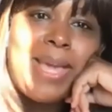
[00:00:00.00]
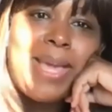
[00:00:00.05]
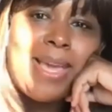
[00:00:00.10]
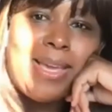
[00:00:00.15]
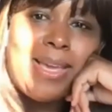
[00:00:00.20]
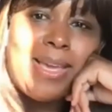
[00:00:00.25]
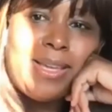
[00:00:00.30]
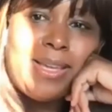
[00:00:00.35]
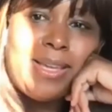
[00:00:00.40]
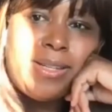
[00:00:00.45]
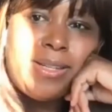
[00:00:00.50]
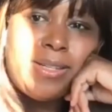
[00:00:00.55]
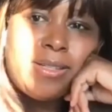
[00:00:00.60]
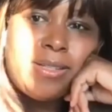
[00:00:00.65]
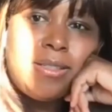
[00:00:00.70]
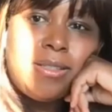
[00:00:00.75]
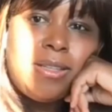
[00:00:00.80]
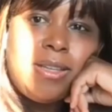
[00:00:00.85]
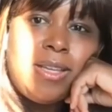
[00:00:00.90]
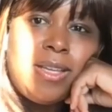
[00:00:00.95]
and
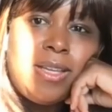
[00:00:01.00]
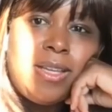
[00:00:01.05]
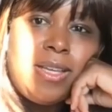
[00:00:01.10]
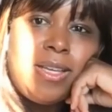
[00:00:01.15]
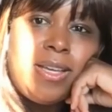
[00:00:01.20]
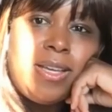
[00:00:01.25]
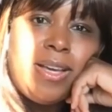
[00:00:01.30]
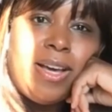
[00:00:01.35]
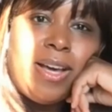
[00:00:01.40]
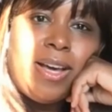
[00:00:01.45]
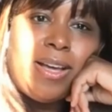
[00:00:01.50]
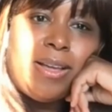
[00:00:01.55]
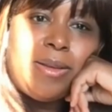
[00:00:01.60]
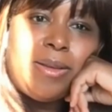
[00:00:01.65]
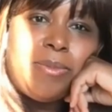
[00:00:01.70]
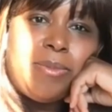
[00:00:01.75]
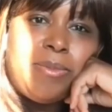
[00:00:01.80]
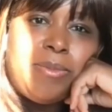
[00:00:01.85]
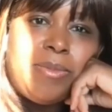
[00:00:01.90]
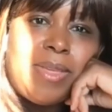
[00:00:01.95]
pain,
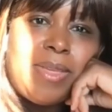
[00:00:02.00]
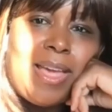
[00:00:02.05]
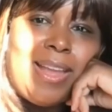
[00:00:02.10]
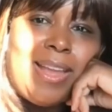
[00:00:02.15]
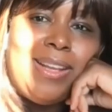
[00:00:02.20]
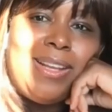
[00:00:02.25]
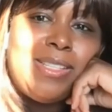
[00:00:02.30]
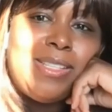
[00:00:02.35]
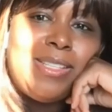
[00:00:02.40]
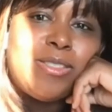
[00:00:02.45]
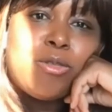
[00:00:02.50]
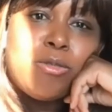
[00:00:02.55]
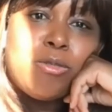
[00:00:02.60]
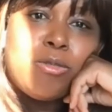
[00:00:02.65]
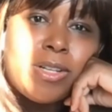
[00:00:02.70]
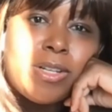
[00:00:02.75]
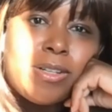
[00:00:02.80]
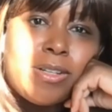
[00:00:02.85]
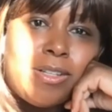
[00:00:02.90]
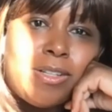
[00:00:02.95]
um, and it
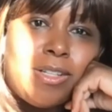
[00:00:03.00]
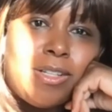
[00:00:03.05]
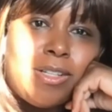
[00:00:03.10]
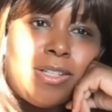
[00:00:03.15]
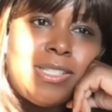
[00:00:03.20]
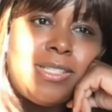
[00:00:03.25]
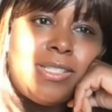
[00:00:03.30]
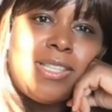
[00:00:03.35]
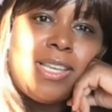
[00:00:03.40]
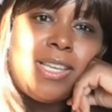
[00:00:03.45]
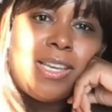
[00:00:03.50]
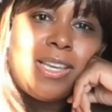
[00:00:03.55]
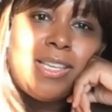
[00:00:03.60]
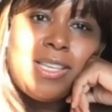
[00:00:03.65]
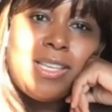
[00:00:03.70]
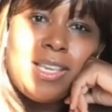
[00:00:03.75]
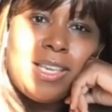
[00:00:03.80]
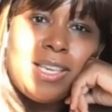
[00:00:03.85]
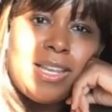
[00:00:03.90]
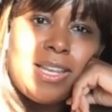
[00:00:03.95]
is critical. It's
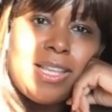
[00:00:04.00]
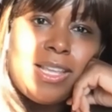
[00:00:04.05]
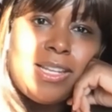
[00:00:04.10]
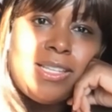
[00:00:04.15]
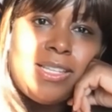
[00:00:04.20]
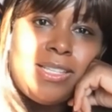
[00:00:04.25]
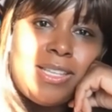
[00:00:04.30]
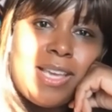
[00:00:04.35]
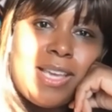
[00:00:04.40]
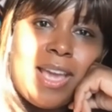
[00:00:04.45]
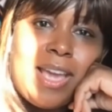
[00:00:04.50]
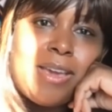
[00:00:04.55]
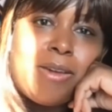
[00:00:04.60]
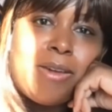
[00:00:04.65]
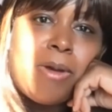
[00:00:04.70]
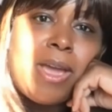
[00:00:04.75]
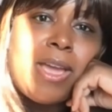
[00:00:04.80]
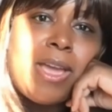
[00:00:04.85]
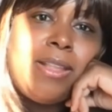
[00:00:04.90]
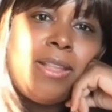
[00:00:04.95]
like a yin and a
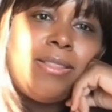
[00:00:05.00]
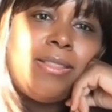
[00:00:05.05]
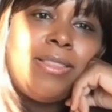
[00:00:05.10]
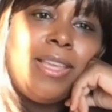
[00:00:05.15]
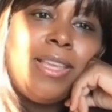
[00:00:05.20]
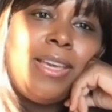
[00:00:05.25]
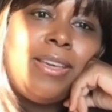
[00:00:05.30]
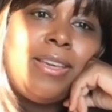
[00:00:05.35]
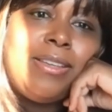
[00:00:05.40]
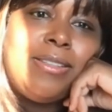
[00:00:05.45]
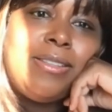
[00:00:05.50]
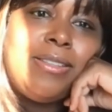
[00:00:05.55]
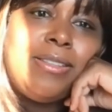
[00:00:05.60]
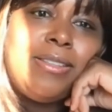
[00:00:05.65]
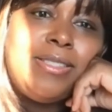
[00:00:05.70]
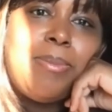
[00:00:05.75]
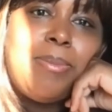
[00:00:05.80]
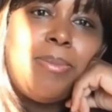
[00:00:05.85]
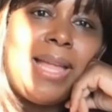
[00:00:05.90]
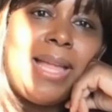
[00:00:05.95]
yang, right? Like
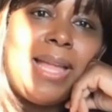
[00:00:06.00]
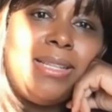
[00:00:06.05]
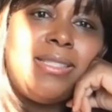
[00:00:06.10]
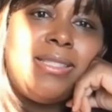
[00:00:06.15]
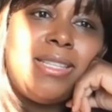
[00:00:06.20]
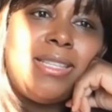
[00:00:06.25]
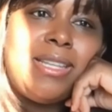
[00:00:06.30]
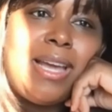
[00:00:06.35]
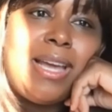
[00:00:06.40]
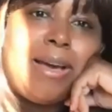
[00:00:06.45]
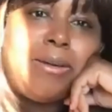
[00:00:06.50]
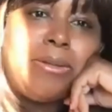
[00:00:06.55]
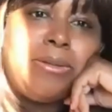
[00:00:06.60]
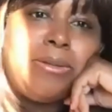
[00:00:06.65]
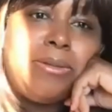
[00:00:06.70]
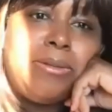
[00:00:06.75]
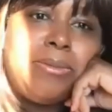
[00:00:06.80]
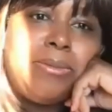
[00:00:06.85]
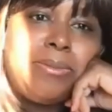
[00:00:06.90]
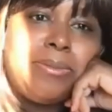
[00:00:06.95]
to balance it
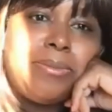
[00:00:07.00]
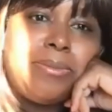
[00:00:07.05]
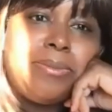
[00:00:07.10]
out.